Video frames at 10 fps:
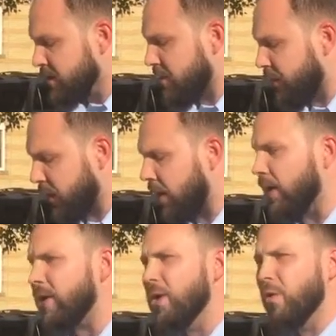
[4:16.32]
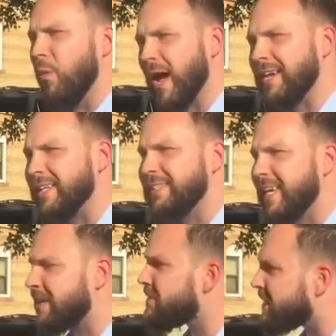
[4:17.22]
So third, why did it
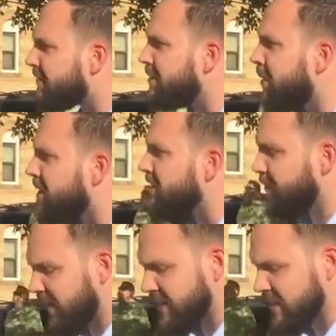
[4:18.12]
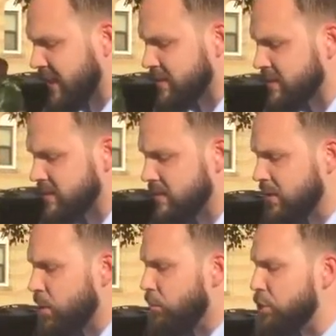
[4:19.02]
take him seven months to fix this?
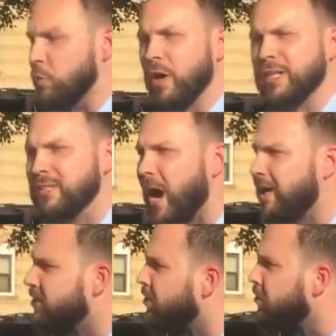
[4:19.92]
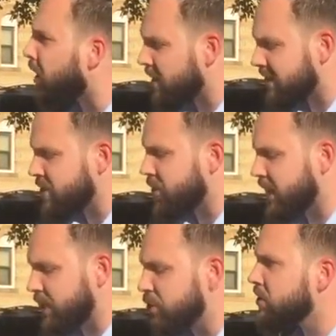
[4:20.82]
Would you want a doctor who lost his
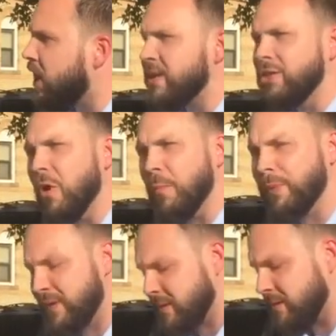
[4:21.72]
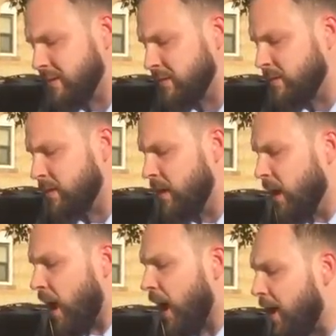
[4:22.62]
credentials cutting you open?
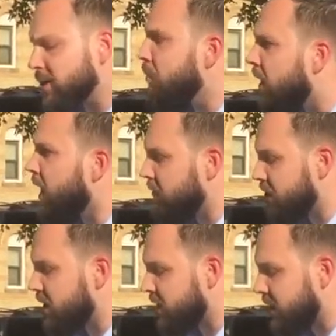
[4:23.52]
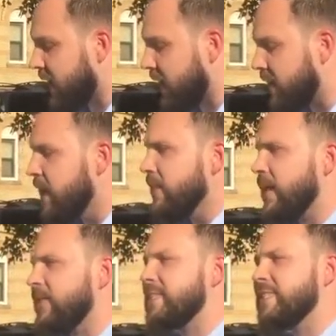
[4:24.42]
I also uncovered just today
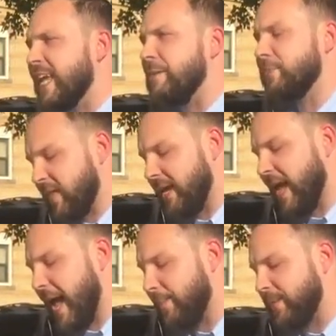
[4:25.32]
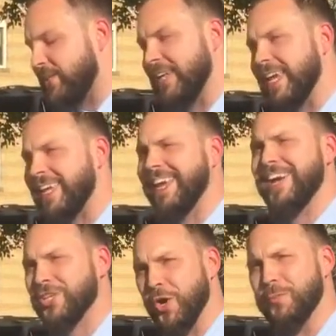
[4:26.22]
that this same thing happened to Nick in
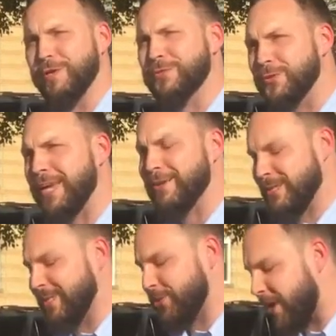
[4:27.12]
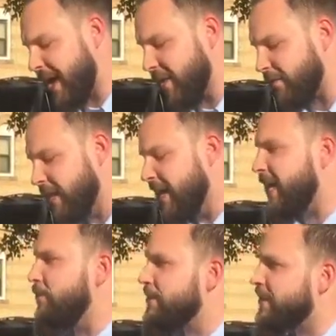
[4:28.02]
October of two thousand twelve.
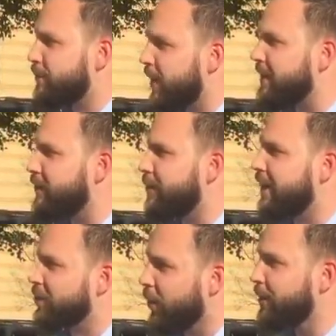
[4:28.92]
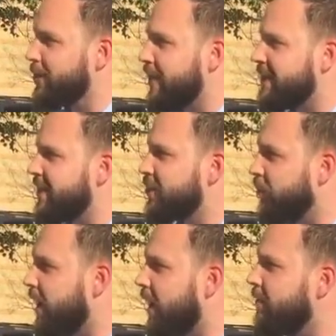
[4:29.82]
He was suspended from October two thousand
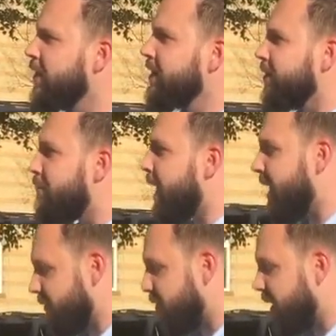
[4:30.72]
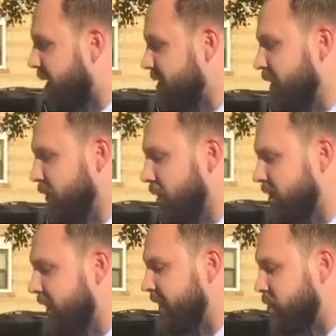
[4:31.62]
twelve to May of two thousand
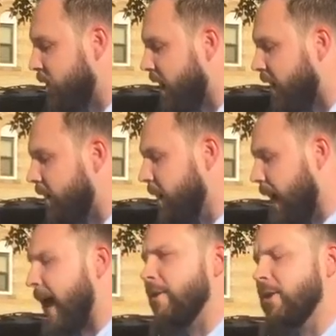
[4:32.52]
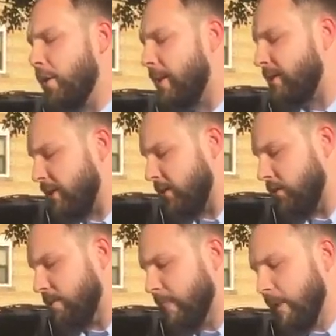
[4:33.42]
thirteen as well. I don't know about you,
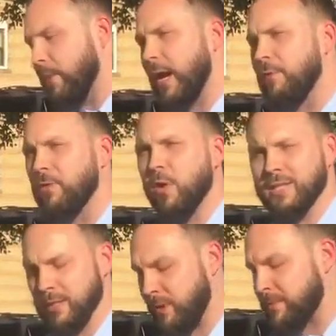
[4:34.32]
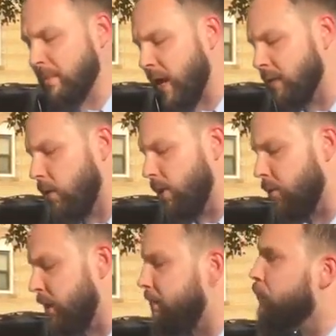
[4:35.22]
but I wouldn't want someone as my
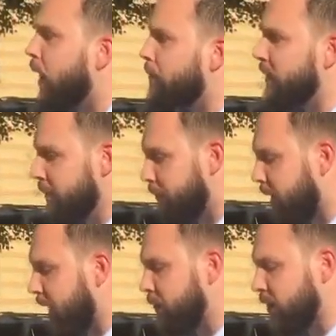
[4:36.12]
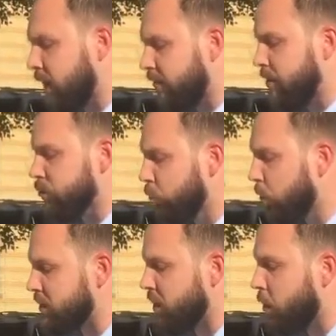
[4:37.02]
lawyer who didn't properly comply with the government's
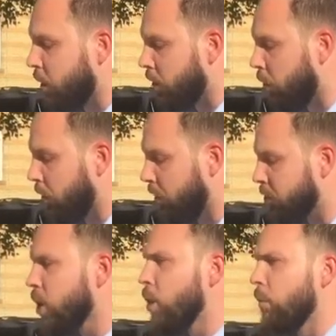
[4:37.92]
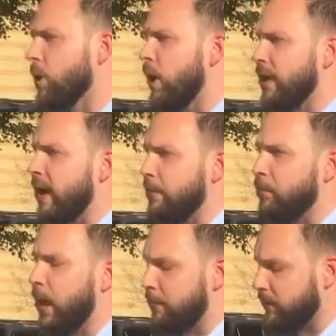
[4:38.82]
rules and court orders regarding how to
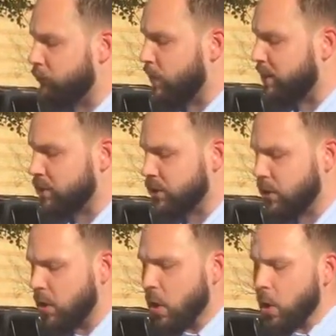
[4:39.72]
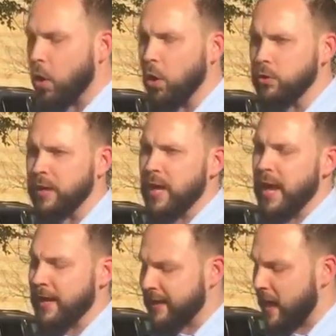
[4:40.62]
properly register, hold,
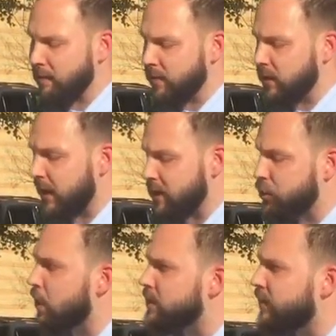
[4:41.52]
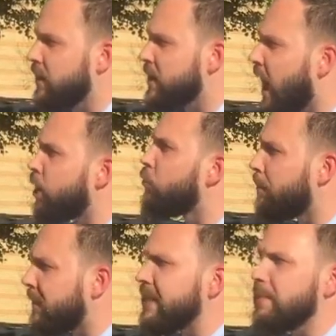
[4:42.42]
and account for client trust funds on a
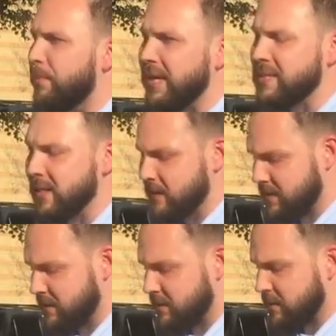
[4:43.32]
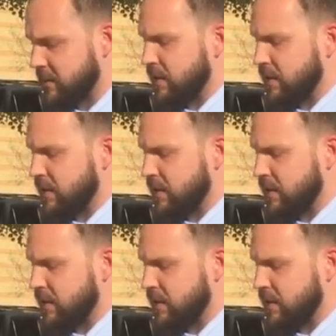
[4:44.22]
repeated basis.